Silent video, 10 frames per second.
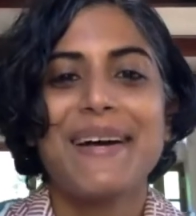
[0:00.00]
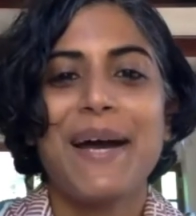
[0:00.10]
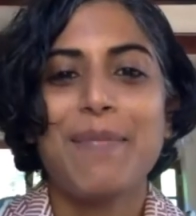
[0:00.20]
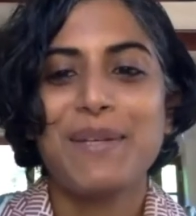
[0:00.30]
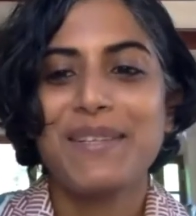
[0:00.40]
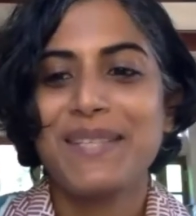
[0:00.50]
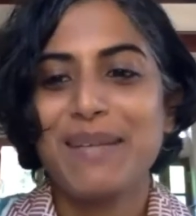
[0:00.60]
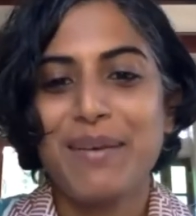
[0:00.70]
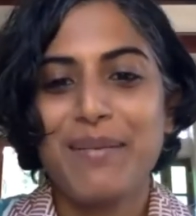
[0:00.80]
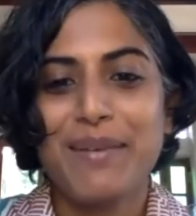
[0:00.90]
Happy to see
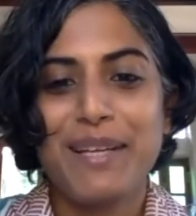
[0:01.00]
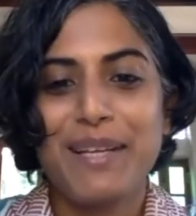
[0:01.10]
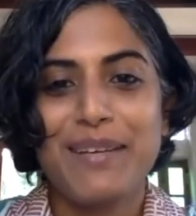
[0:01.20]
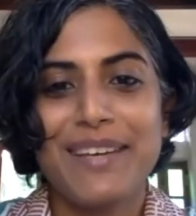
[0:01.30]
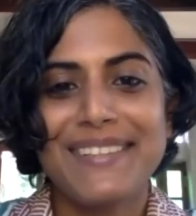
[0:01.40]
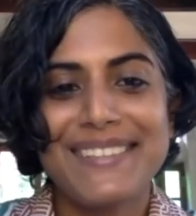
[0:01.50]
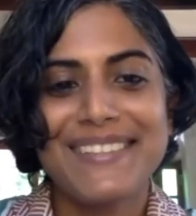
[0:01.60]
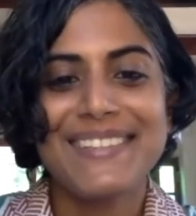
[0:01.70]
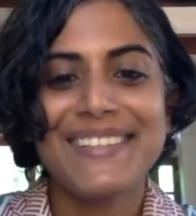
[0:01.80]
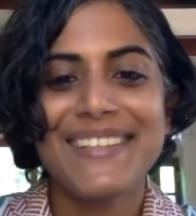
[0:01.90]
familiar
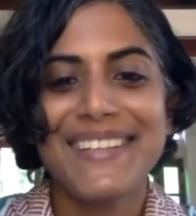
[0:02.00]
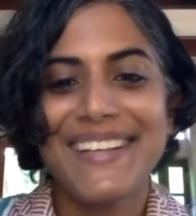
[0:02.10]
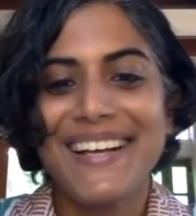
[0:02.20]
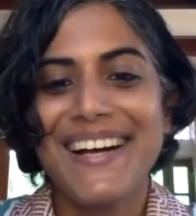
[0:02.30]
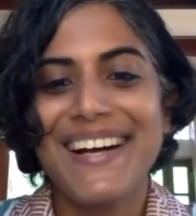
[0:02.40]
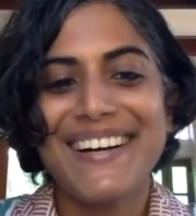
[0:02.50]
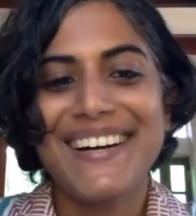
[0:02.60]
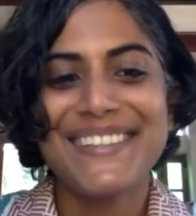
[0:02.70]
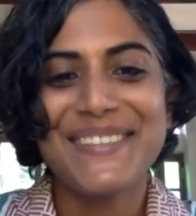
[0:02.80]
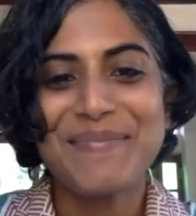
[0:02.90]
faces.
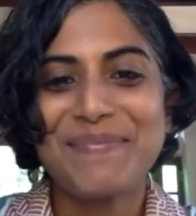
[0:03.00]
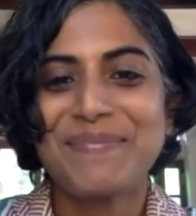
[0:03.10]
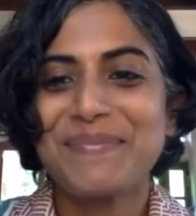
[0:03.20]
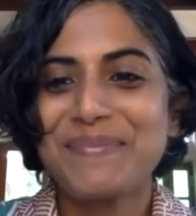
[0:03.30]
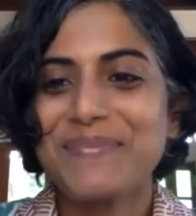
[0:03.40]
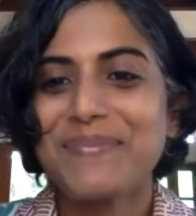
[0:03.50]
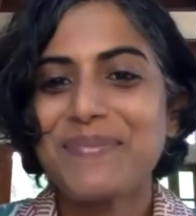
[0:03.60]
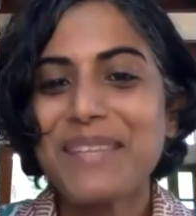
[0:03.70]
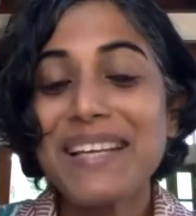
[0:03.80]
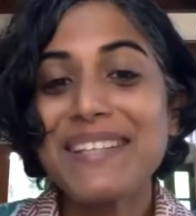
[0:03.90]
Um,
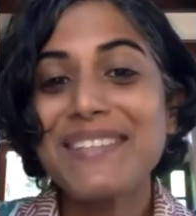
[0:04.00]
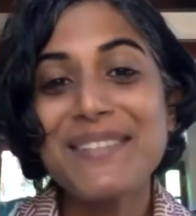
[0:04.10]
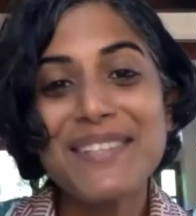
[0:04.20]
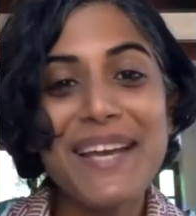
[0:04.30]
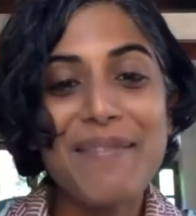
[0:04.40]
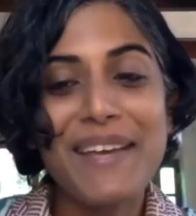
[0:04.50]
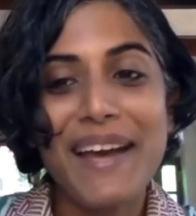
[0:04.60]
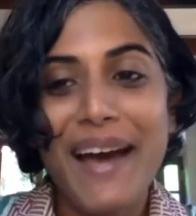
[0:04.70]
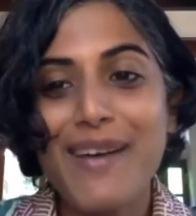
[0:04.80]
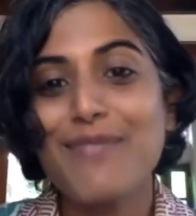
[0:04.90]
so today we
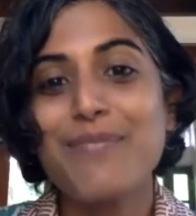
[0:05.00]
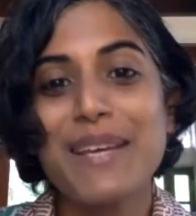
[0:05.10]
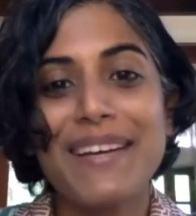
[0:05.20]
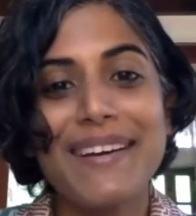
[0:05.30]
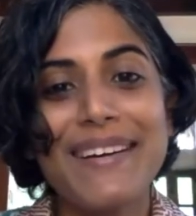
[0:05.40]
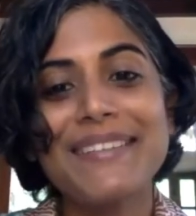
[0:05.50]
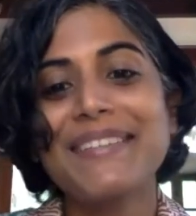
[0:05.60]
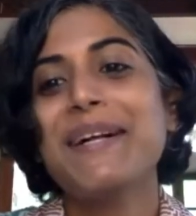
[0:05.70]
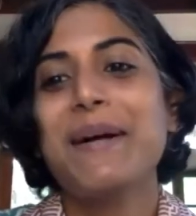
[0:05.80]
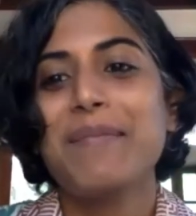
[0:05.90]
have Meena,
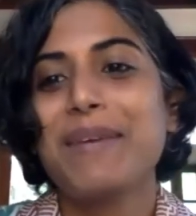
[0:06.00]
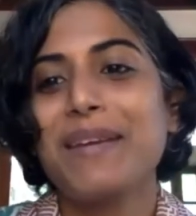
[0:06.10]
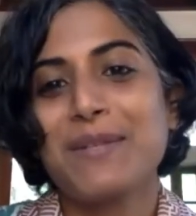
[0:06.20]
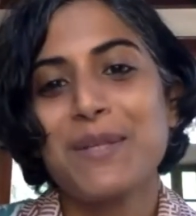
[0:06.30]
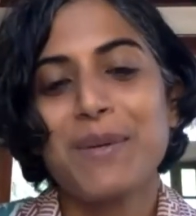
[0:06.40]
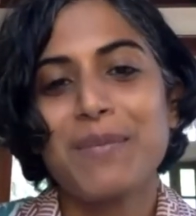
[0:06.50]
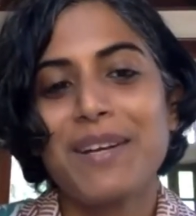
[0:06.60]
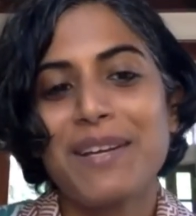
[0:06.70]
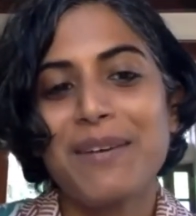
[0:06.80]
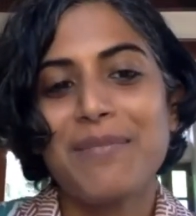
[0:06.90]
Meena
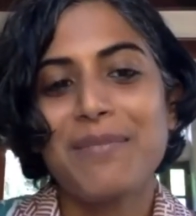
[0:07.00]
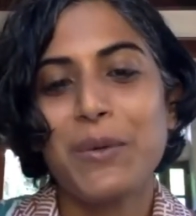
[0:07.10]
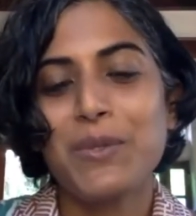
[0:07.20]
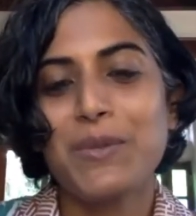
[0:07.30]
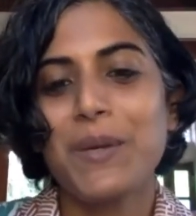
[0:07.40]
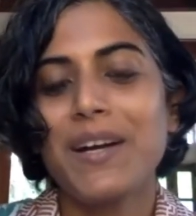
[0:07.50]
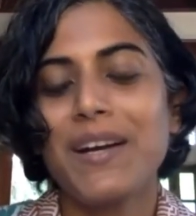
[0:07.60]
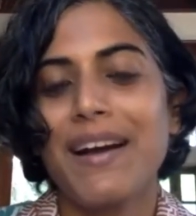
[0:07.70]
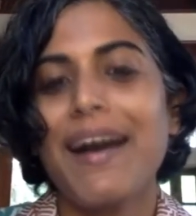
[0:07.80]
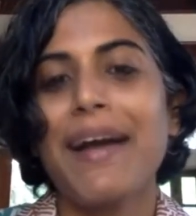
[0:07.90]
Subramaniam, whose
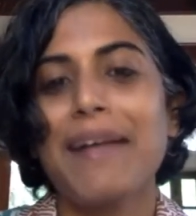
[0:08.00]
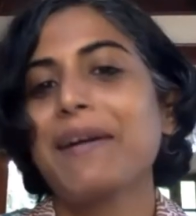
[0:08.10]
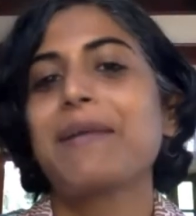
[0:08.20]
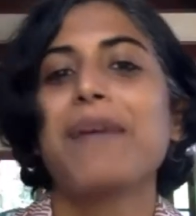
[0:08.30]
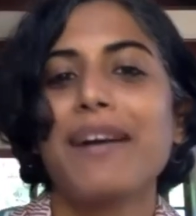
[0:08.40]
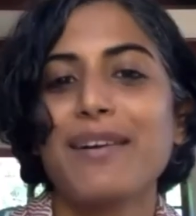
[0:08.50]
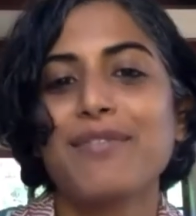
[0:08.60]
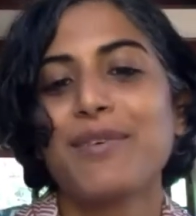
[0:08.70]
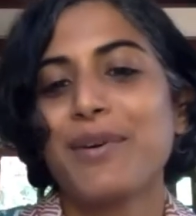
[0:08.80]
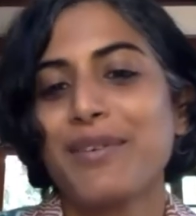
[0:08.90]
work I have
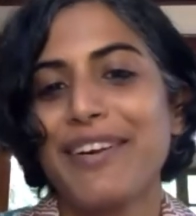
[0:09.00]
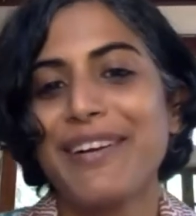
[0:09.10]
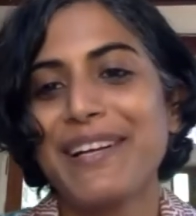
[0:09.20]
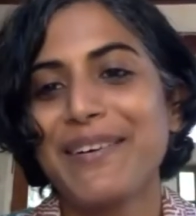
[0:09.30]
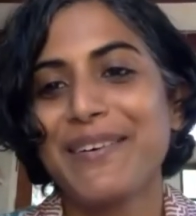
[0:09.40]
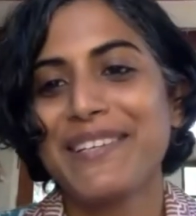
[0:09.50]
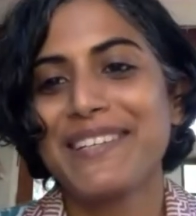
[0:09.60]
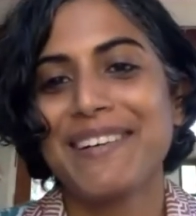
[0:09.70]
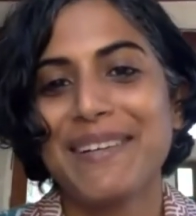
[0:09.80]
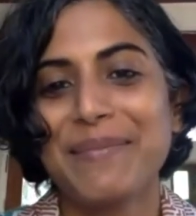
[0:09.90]
admired for a very long
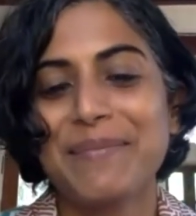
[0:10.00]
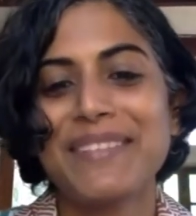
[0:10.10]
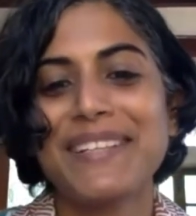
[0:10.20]
time.